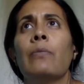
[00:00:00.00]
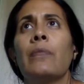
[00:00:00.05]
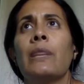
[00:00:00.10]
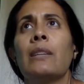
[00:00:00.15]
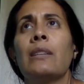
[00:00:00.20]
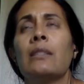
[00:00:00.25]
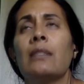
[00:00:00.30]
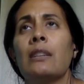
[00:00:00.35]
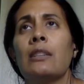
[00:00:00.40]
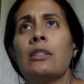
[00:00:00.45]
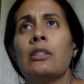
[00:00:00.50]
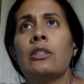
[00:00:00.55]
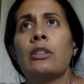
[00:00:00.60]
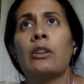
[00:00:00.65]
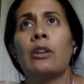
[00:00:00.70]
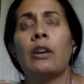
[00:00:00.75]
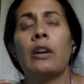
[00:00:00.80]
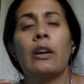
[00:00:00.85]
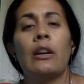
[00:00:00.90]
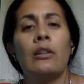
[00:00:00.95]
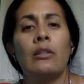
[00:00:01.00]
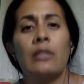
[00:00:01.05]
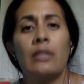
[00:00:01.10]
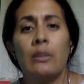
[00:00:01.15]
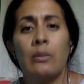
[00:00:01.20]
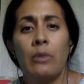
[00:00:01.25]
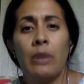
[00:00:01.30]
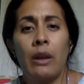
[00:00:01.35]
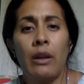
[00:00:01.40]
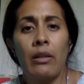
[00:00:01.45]
is necessary, I'll
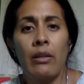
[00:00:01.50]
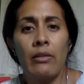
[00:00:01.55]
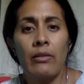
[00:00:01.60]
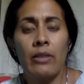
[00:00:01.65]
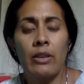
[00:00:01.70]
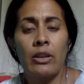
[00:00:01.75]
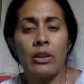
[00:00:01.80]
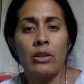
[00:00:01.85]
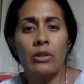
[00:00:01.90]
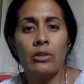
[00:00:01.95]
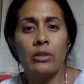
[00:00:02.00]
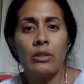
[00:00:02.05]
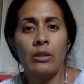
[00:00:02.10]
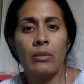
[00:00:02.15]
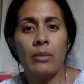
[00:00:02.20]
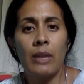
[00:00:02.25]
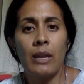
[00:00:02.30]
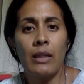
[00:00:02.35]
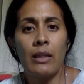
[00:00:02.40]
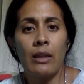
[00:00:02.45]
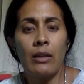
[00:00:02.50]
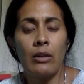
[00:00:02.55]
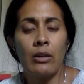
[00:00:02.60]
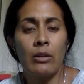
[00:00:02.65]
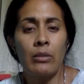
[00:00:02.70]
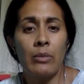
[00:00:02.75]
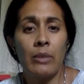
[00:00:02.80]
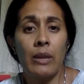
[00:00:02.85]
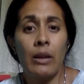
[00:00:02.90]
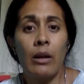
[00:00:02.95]
see what other videos to make that
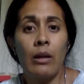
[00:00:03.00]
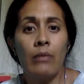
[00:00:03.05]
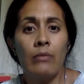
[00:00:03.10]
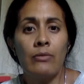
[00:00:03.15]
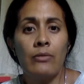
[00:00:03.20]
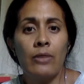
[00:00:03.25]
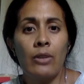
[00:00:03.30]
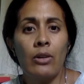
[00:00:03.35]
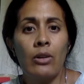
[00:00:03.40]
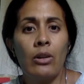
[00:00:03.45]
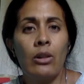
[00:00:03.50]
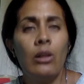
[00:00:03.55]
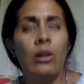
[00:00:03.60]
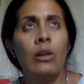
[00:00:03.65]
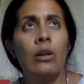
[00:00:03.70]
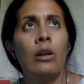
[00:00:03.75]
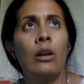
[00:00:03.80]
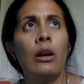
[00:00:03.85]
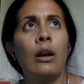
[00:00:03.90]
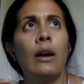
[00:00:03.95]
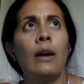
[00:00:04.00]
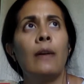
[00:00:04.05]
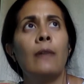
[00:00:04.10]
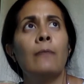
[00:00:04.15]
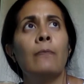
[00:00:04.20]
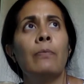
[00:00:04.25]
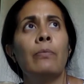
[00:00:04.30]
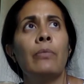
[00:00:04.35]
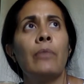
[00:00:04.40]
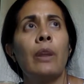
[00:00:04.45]
could be helpful
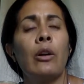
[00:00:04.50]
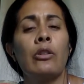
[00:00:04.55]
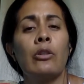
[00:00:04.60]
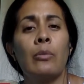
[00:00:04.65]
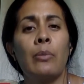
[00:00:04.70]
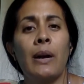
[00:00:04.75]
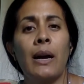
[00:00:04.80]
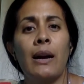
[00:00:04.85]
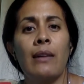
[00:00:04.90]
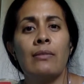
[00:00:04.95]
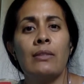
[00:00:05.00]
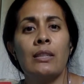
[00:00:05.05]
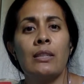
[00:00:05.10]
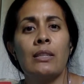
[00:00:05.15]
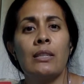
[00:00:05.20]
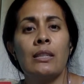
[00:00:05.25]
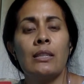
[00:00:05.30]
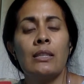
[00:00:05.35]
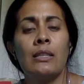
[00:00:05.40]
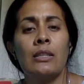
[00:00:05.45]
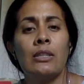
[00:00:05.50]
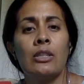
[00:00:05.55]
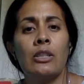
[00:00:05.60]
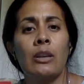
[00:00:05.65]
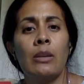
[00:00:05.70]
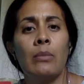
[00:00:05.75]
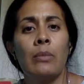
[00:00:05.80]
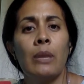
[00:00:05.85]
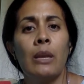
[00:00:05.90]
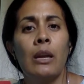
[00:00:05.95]
on your path to
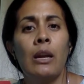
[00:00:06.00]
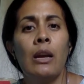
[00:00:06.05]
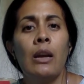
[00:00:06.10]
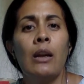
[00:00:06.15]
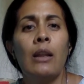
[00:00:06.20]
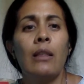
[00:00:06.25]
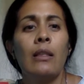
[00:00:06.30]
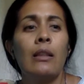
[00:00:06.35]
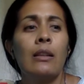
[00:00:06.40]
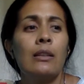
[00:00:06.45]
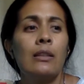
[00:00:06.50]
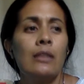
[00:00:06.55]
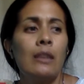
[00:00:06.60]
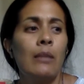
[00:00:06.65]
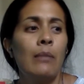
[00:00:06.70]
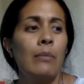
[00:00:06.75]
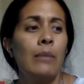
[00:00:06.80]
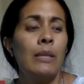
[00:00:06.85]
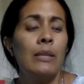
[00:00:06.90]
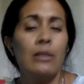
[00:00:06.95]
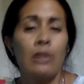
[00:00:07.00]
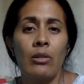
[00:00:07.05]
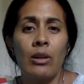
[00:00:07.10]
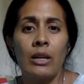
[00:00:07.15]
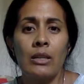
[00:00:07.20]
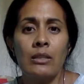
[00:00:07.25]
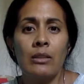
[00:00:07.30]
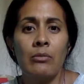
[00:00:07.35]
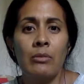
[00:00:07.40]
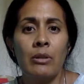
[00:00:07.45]
citizenship. This means a
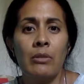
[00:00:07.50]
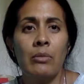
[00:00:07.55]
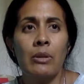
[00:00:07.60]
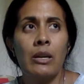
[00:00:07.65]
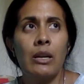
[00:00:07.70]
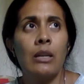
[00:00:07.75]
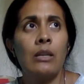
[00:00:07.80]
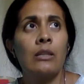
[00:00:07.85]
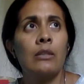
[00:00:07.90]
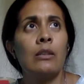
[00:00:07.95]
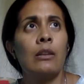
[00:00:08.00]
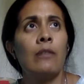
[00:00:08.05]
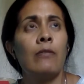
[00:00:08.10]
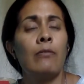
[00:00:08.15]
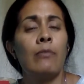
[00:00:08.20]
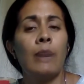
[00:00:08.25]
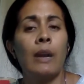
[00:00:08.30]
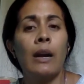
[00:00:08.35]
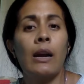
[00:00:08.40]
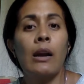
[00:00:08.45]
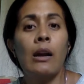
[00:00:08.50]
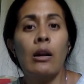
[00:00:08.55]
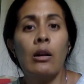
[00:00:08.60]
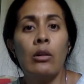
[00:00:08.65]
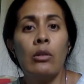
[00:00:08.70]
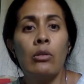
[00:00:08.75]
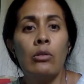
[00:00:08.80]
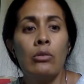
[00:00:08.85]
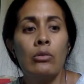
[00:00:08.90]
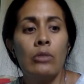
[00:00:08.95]
lot to me because of my
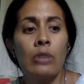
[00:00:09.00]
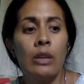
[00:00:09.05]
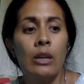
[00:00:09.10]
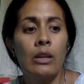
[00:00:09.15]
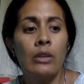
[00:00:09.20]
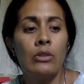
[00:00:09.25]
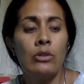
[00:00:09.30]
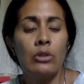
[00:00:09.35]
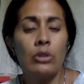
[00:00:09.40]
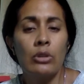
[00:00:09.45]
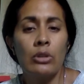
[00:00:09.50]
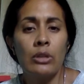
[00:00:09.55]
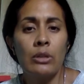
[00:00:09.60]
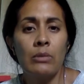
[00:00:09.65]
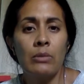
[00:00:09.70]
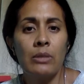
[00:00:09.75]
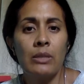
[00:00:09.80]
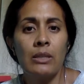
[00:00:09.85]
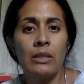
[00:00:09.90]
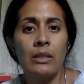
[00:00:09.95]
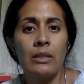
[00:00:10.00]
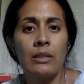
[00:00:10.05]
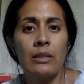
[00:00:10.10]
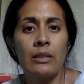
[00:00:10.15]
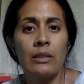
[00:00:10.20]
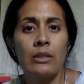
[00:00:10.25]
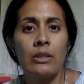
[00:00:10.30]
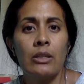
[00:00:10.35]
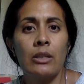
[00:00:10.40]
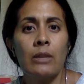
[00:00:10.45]
own journey with
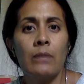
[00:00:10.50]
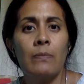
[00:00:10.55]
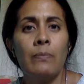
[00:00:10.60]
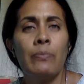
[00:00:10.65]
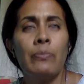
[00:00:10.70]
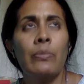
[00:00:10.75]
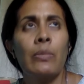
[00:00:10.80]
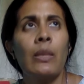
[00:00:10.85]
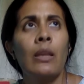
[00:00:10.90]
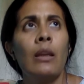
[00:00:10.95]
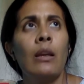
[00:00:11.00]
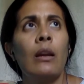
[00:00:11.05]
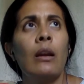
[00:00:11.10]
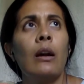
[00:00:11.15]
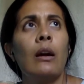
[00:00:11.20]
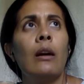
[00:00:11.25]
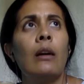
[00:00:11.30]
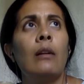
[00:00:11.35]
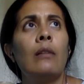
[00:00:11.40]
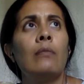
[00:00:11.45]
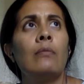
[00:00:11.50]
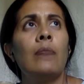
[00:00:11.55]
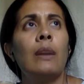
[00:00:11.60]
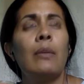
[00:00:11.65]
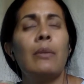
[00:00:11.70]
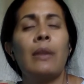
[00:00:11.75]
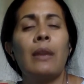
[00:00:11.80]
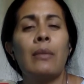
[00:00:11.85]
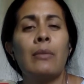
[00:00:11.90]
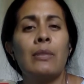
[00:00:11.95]
citizenship. I
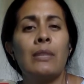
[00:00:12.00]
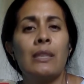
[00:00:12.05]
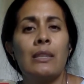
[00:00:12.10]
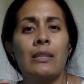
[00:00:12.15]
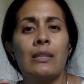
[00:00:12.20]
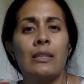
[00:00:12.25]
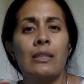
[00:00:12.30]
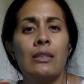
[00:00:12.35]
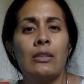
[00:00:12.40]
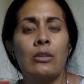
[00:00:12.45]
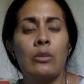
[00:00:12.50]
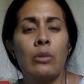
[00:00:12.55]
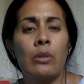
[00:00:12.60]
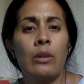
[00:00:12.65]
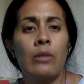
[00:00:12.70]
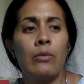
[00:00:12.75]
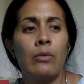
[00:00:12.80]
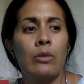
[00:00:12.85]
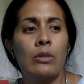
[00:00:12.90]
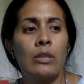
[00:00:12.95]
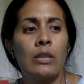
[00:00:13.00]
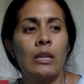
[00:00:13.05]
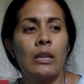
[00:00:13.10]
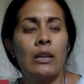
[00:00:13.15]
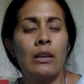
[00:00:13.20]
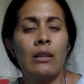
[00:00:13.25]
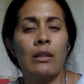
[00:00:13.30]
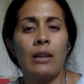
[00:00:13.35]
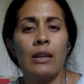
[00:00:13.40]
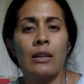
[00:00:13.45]
became a citizen in
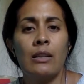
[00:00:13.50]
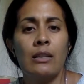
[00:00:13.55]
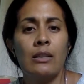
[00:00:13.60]
2014, and that